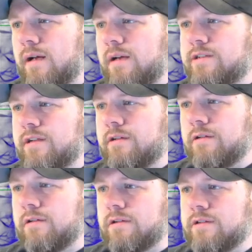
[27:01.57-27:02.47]

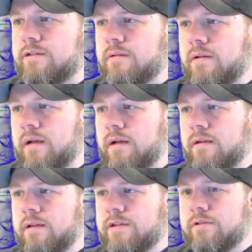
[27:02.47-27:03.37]
asynchronous.
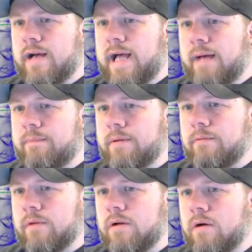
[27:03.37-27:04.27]
Like this will
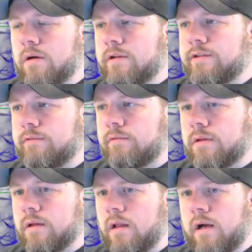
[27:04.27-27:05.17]
happen regardless of
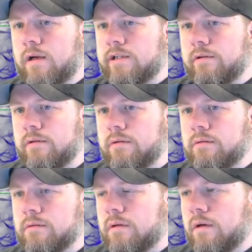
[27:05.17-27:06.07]
what the clock's doing.